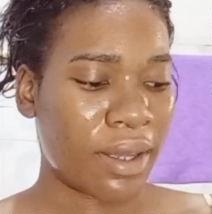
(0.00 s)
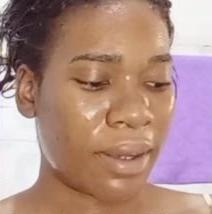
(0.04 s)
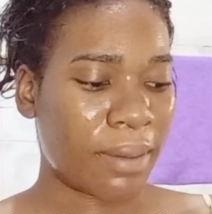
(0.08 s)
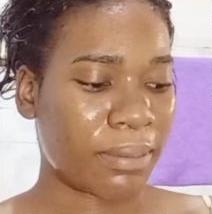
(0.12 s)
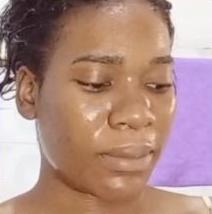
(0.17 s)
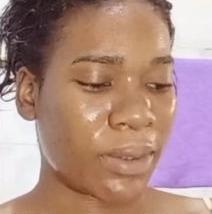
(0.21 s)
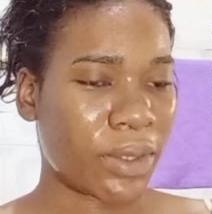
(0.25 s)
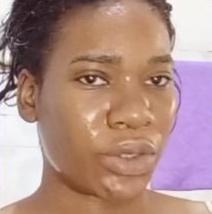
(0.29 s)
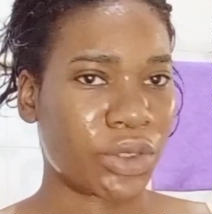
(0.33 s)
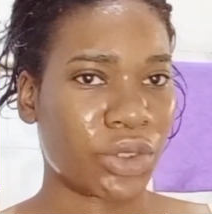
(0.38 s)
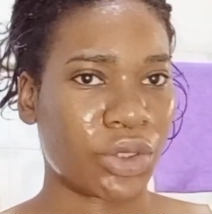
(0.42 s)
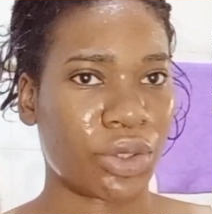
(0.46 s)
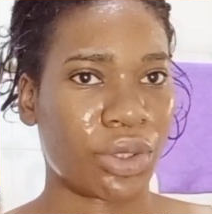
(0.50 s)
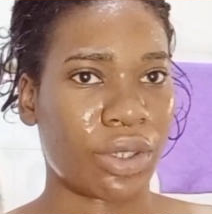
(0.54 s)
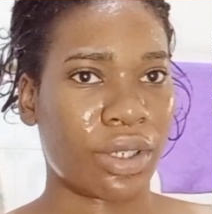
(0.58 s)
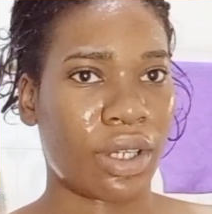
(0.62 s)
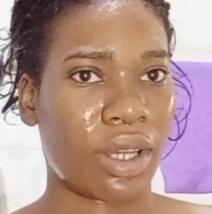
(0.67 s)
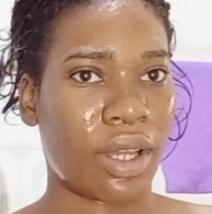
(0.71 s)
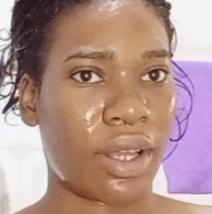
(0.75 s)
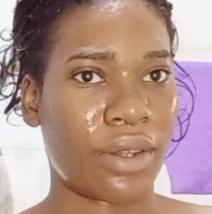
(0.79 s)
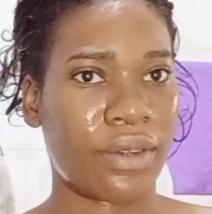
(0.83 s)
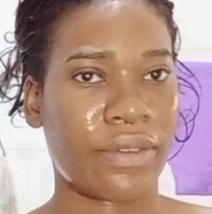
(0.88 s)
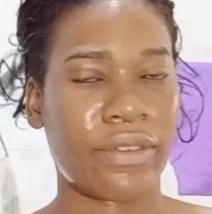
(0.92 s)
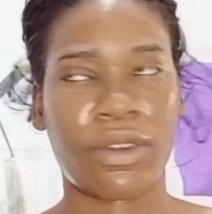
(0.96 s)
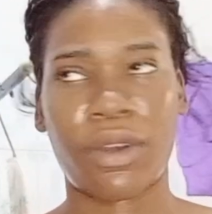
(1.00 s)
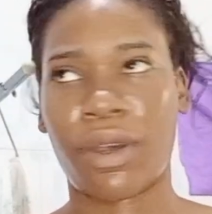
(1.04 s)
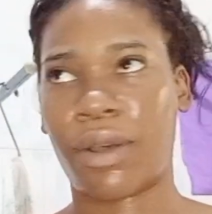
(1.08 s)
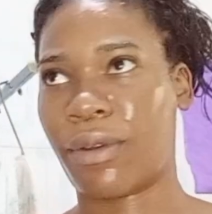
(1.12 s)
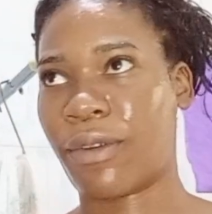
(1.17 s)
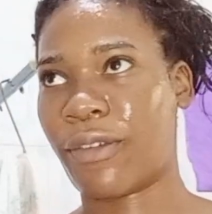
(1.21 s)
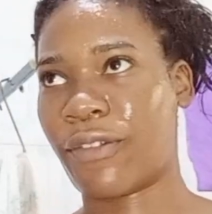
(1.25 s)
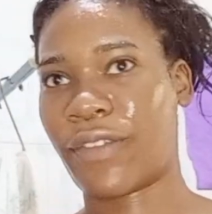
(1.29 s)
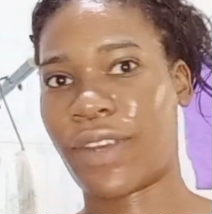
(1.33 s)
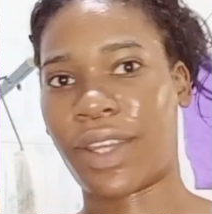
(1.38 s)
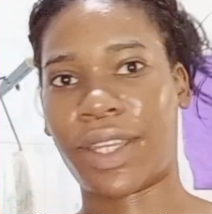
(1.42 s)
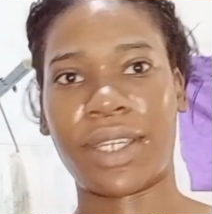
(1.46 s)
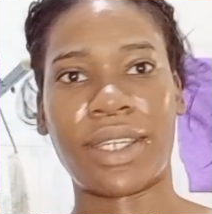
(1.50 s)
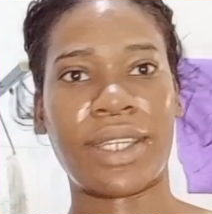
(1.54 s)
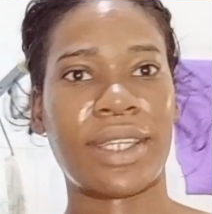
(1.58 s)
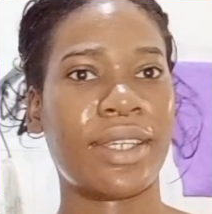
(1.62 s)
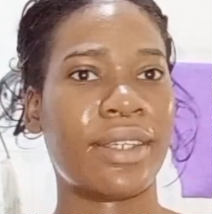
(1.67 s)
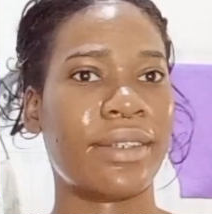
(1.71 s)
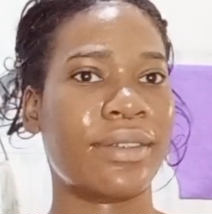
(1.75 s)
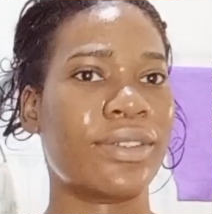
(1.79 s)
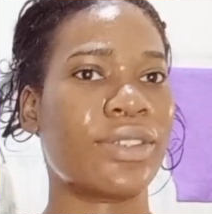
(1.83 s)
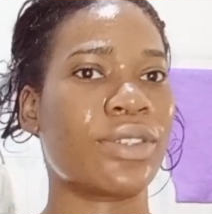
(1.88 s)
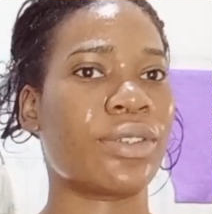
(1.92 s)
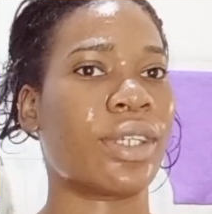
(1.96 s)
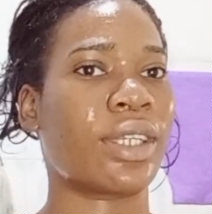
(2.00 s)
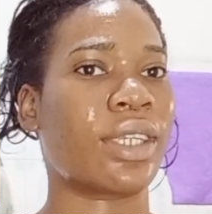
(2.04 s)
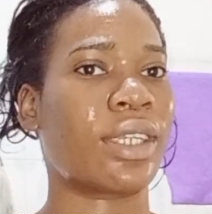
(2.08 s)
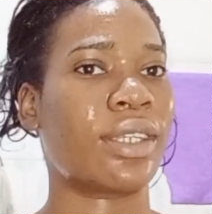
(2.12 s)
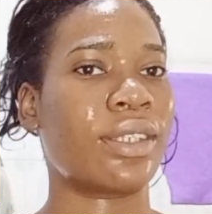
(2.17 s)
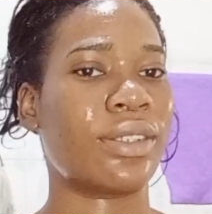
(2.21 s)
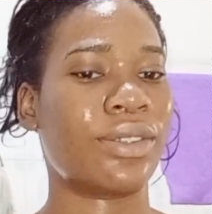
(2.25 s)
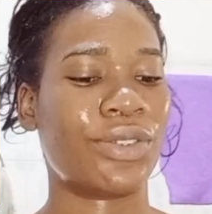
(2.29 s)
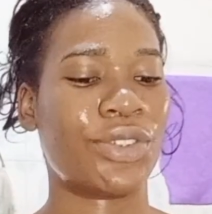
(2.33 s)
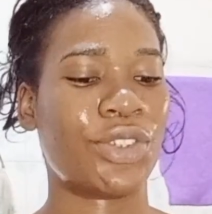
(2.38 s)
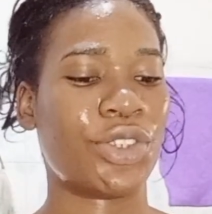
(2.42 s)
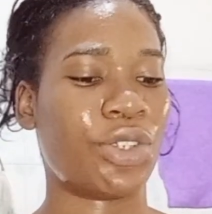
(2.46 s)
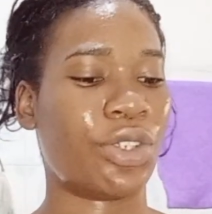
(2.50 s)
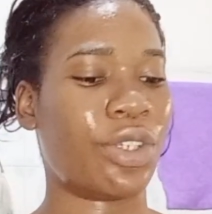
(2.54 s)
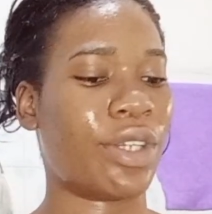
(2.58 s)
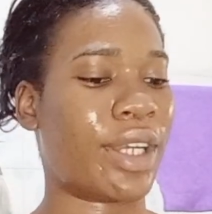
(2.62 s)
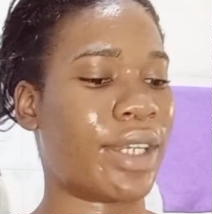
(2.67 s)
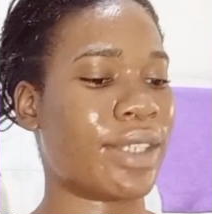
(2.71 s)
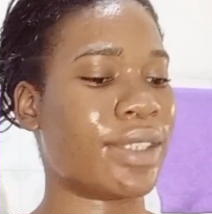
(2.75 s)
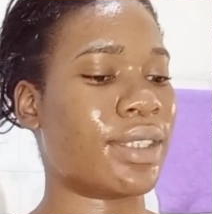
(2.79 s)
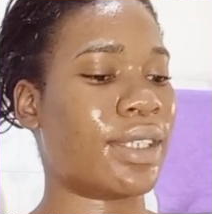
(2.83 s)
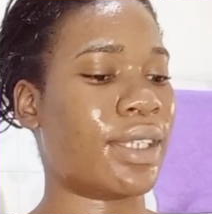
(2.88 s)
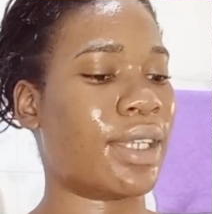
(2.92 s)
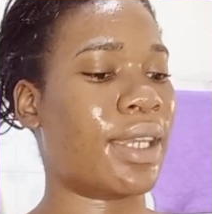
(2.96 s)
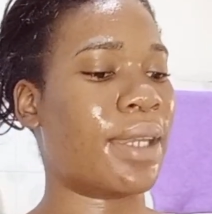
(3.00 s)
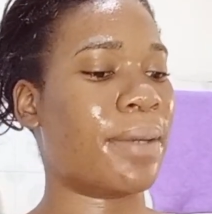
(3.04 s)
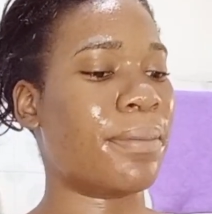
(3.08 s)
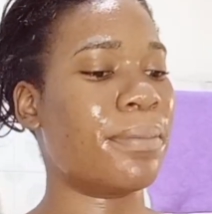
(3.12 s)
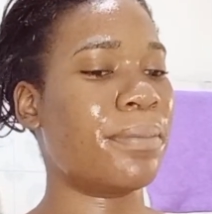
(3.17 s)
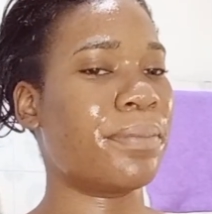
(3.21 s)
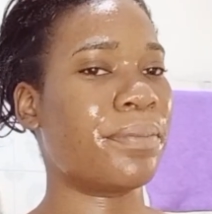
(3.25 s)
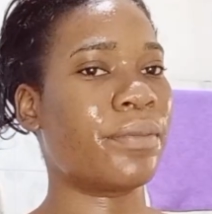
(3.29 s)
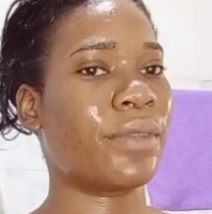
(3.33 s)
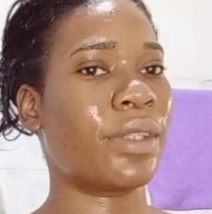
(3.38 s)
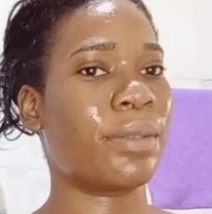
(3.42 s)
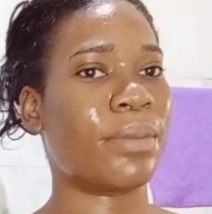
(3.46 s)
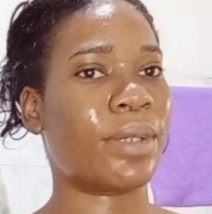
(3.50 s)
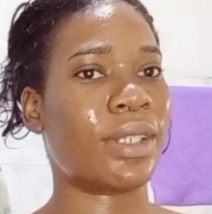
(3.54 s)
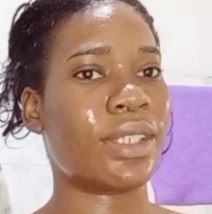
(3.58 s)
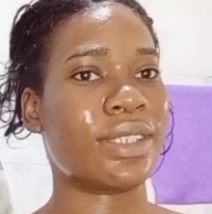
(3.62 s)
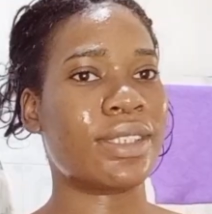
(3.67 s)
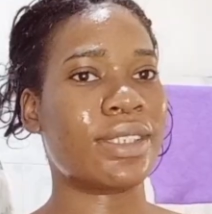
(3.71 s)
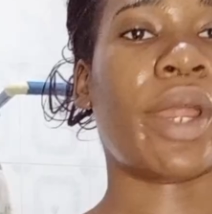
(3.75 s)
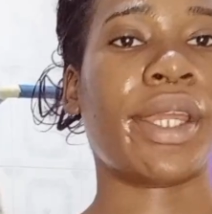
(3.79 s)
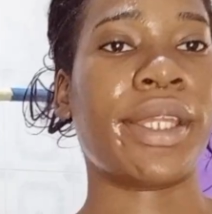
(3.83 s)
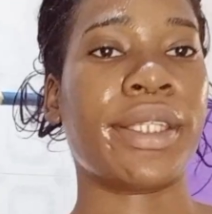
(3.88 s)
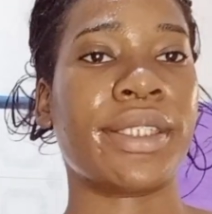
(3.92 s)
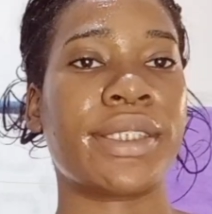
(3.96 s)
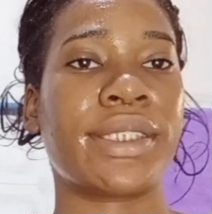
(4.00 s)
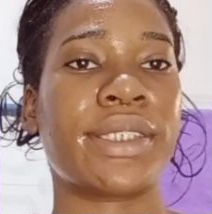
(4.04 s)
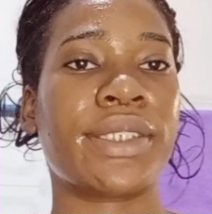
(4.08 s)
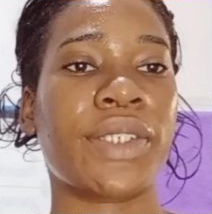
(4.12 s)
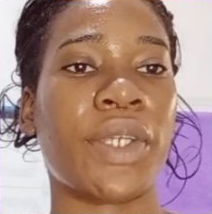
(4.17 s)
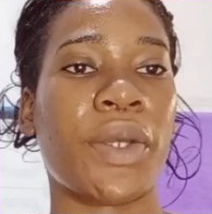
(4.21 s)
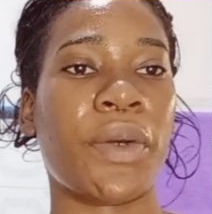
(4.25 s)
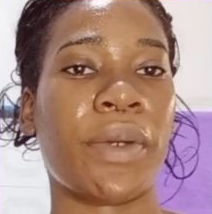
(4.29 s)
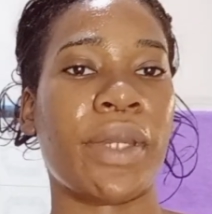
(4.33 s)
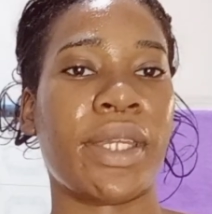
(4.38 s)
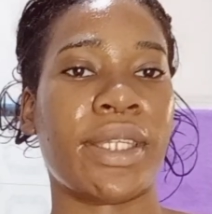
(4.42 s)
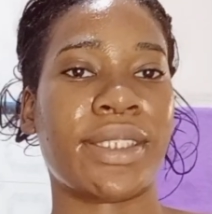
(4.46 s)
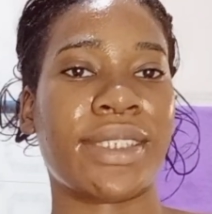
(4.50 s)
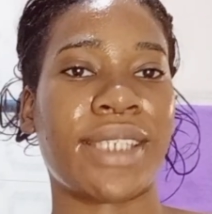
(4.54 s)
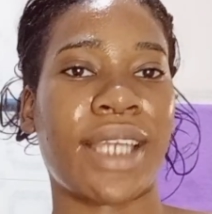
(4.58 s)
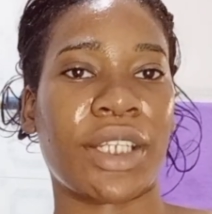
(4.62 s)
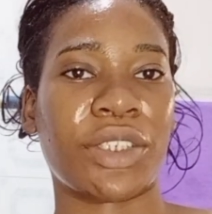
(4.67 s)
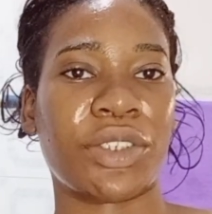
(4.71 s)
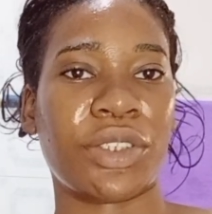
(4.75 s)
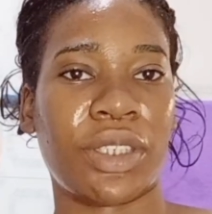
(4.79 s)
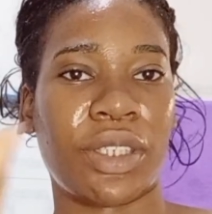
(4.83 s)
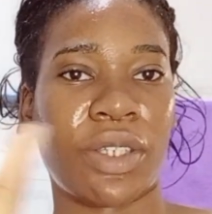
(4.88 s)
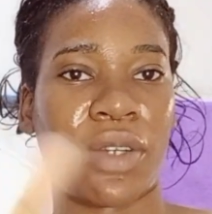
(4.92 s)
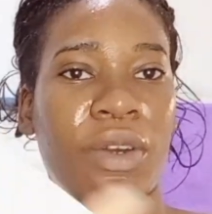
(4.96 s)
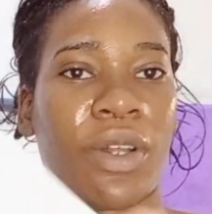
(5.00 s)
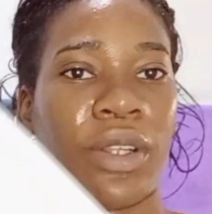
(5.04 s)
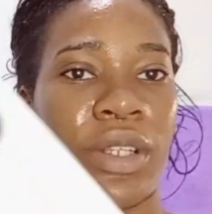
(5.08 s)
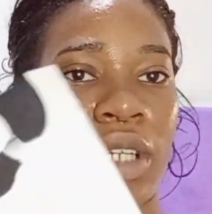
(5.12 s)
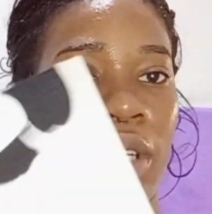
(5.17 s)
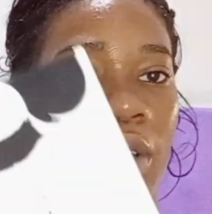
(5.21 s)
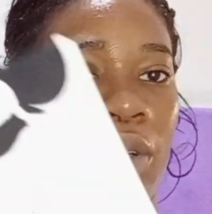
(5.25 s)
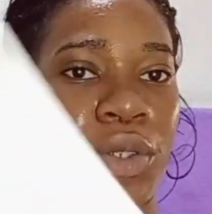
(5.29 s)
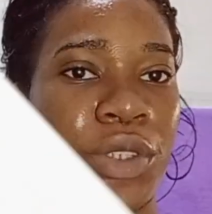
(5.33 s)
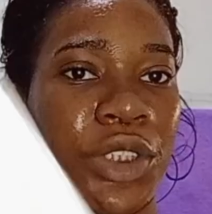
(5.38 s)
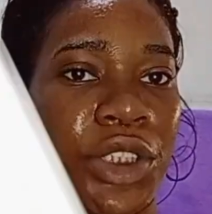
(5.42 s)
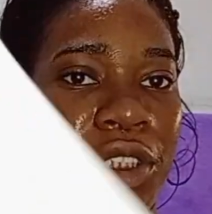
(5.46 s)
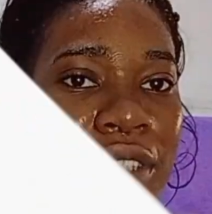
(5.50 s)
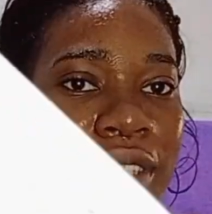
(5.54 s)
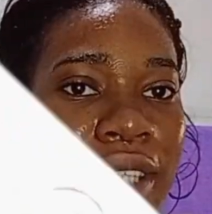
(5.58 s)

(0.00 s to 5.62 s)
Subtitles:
I'm not sure. I'll go find it so I can show you guys the name. But right, so it's actually called Koji